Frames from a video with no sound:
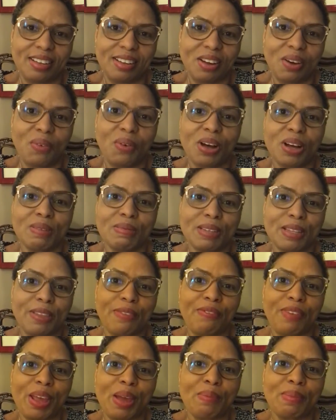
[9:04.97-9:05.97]
Welcome to the
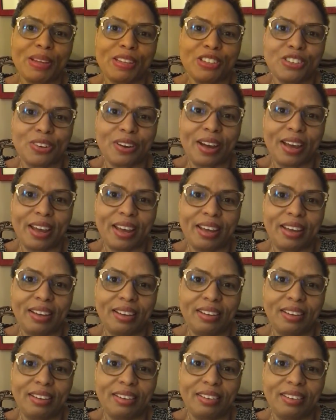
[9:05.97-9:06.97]
family, Trey.
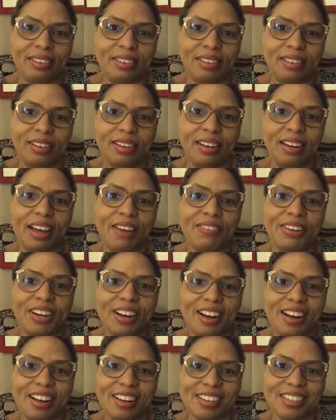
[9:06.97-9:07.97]
Love and
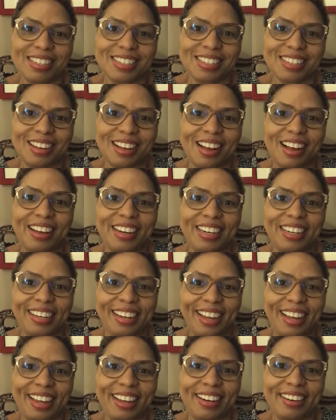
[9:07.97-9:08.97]
hugs, Aunt
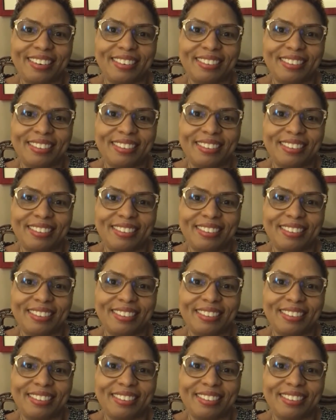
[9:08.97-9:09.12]
Elaine.